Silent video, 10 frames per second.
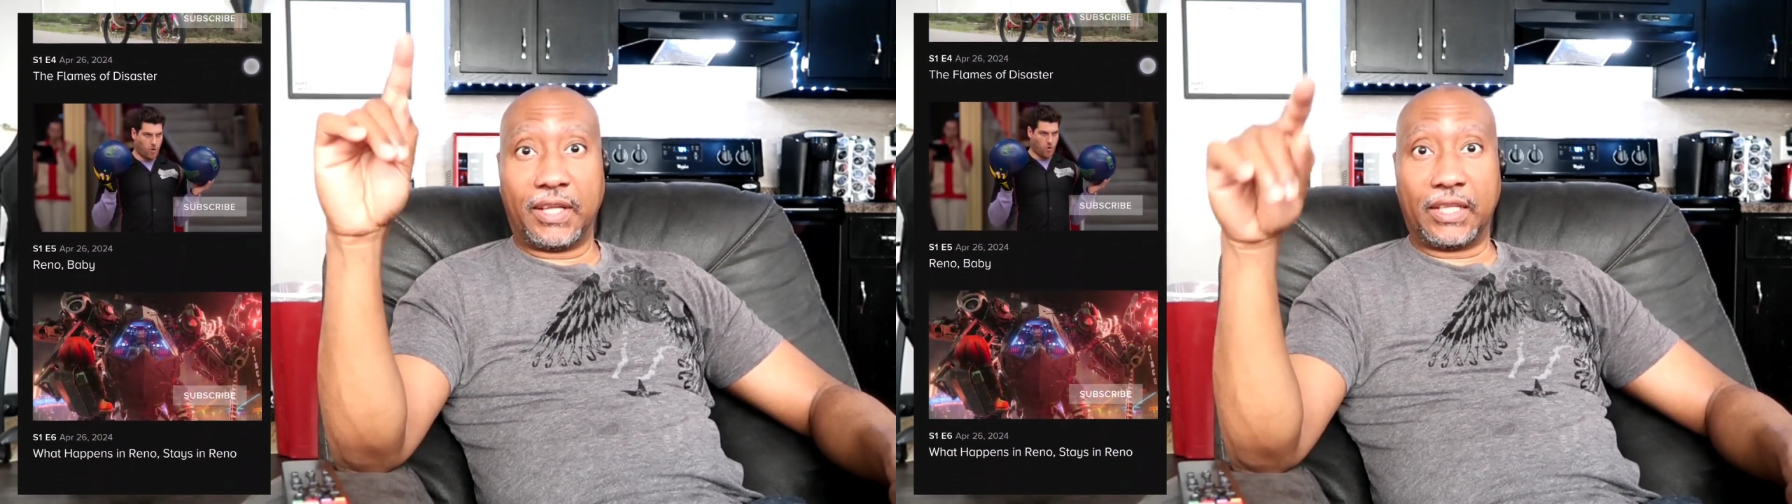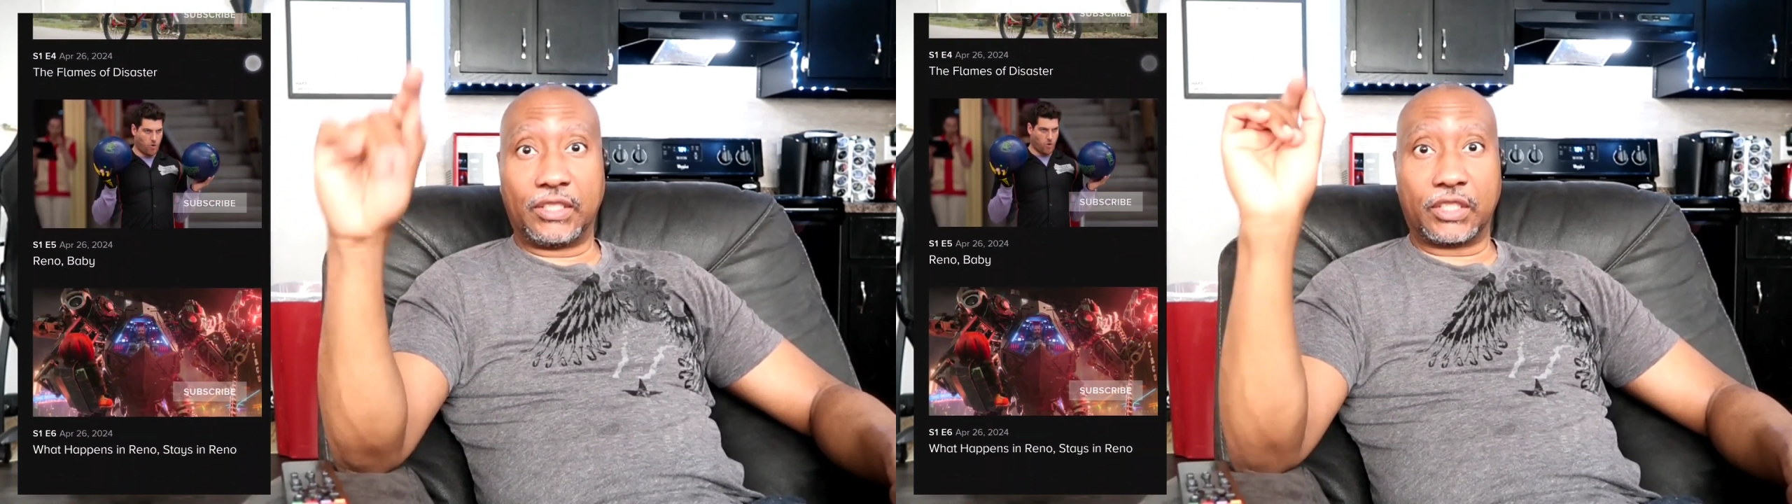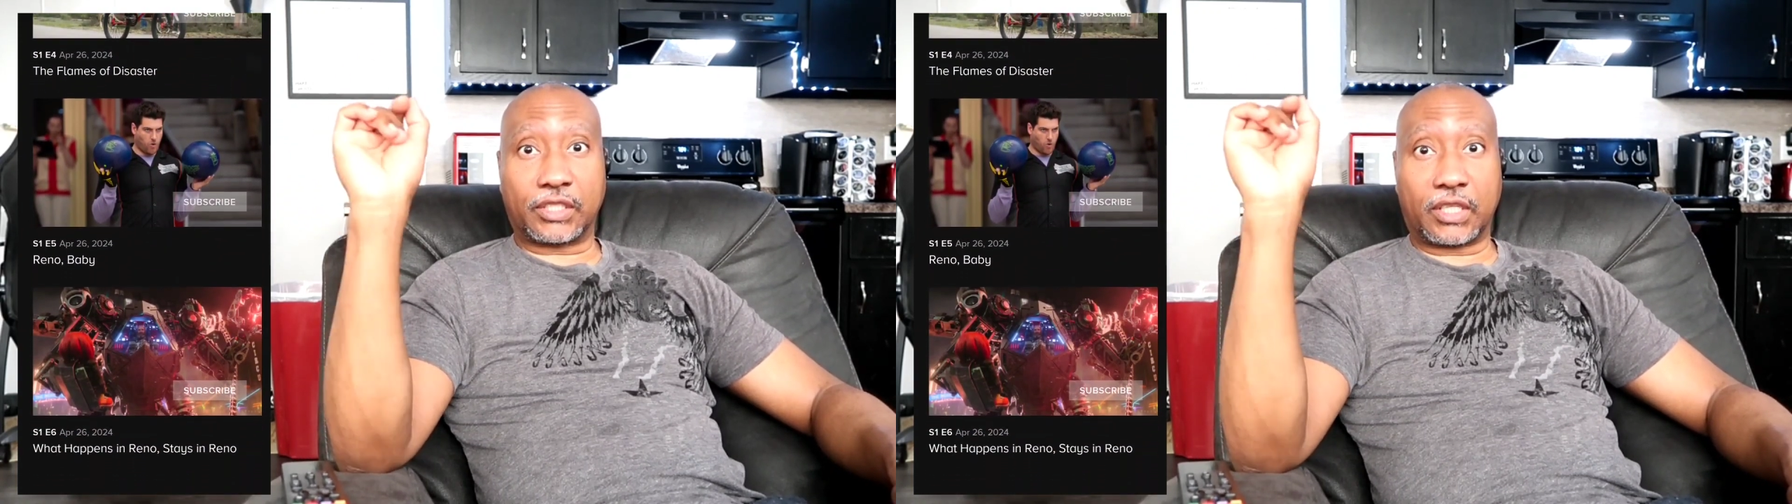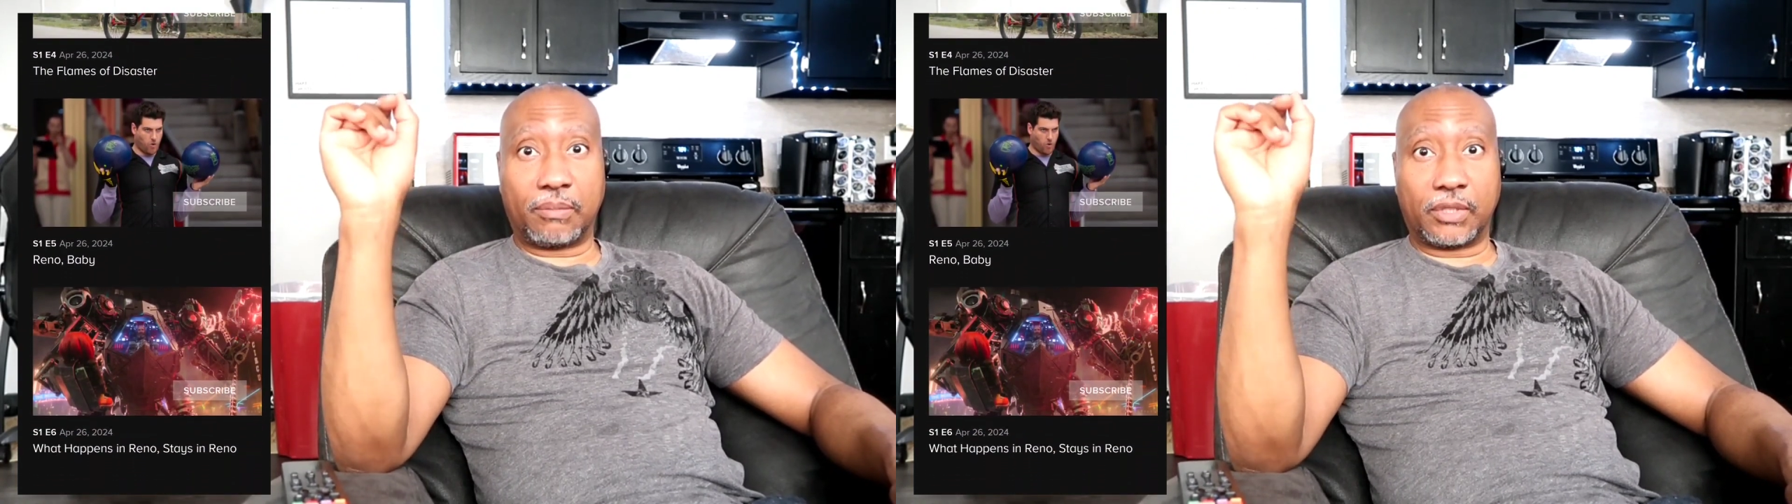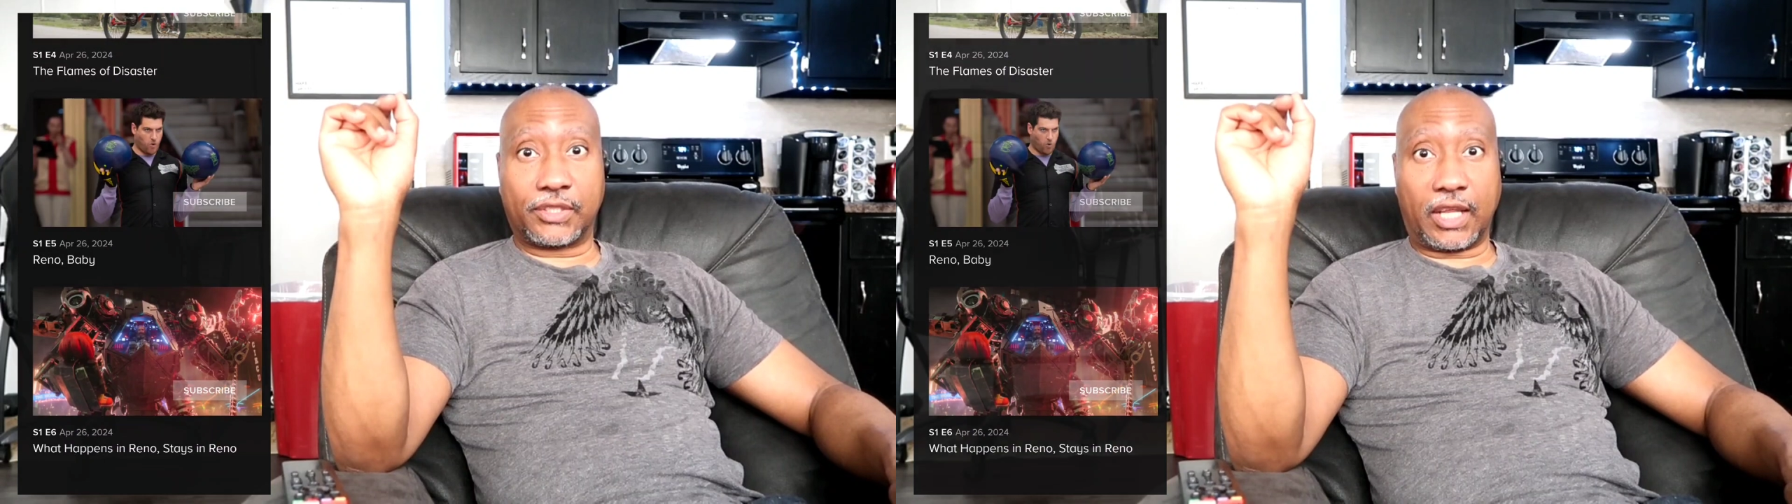in just a
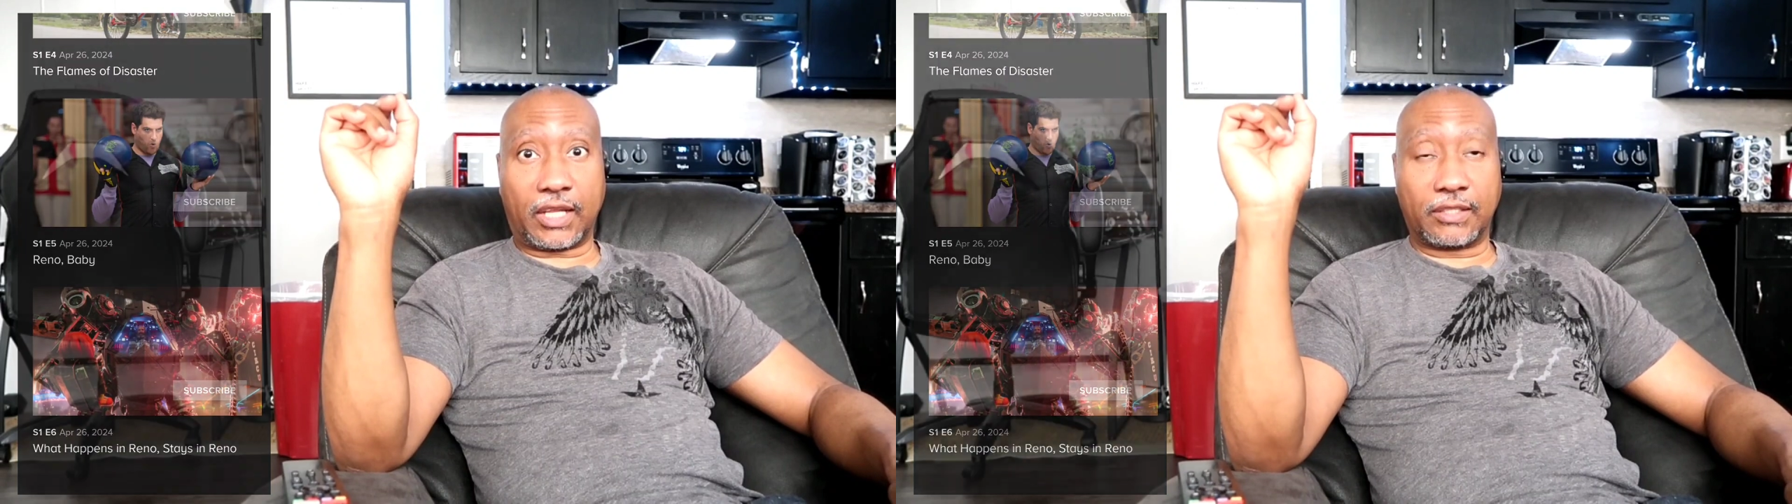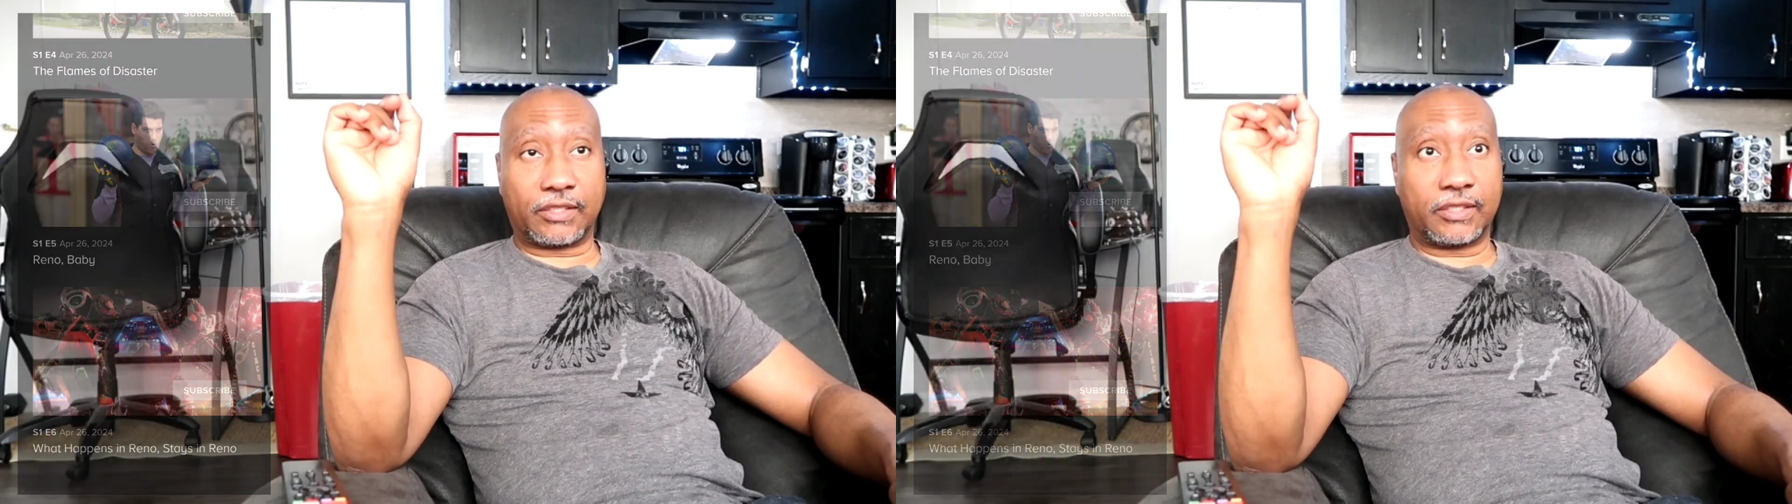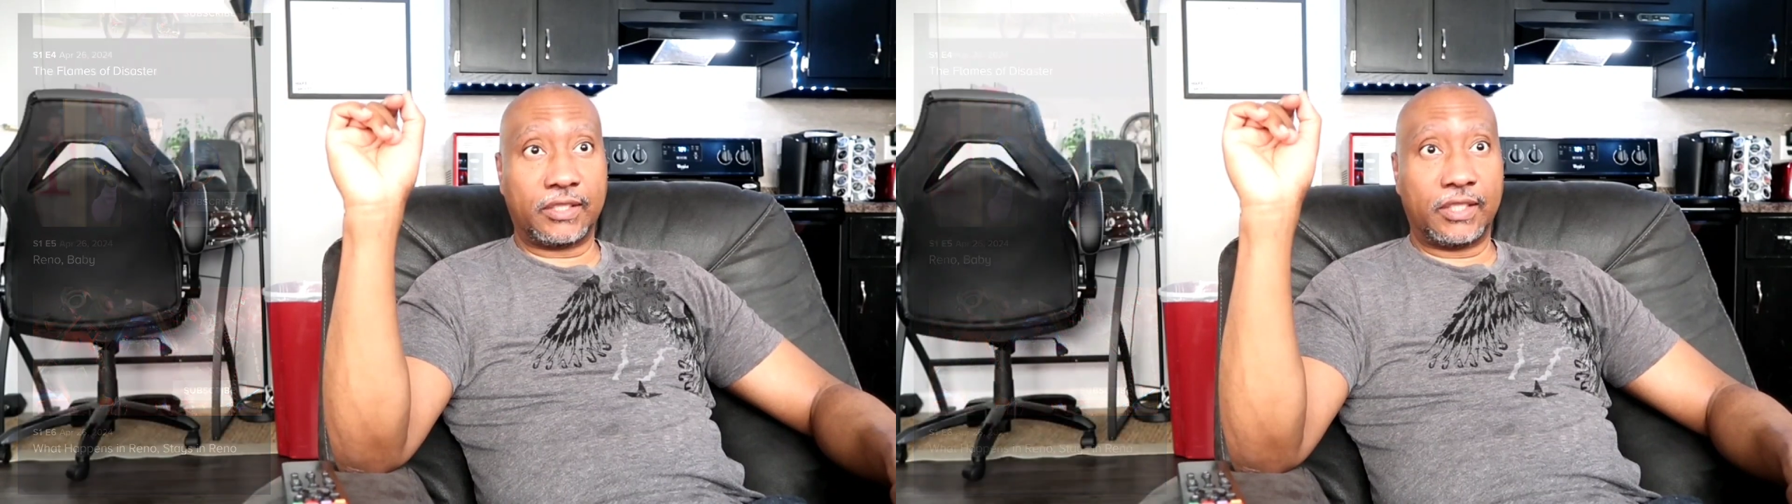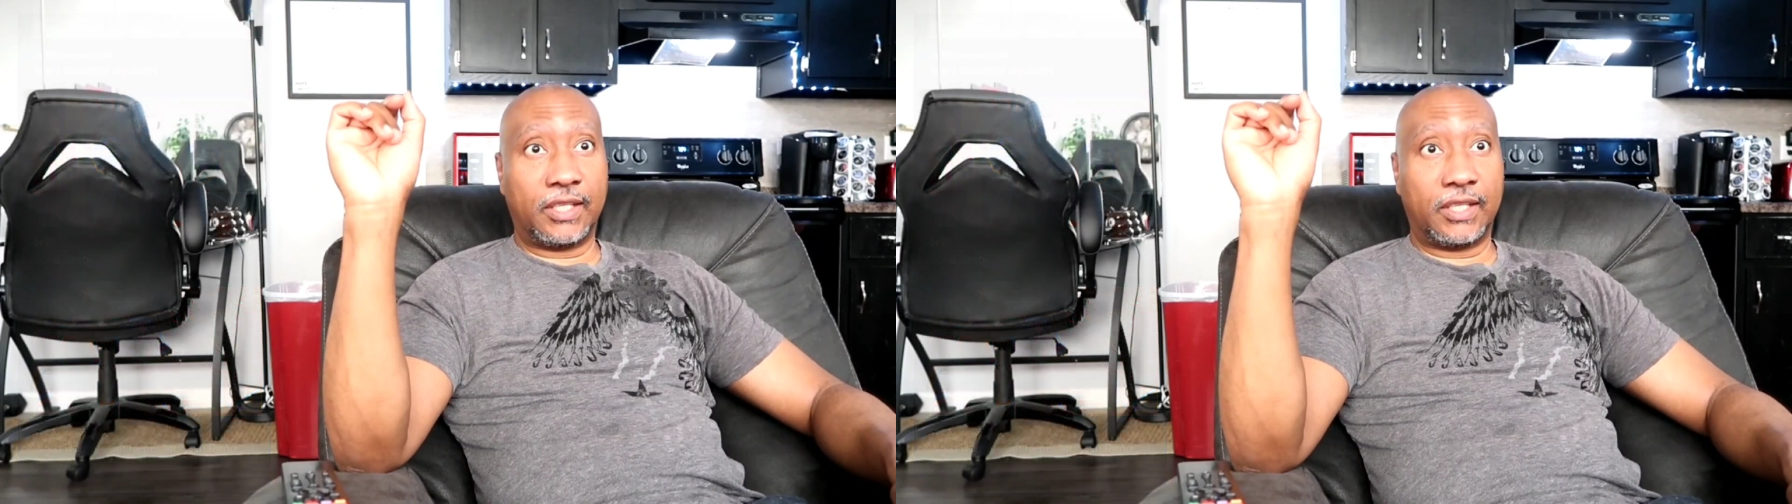couple of seconds.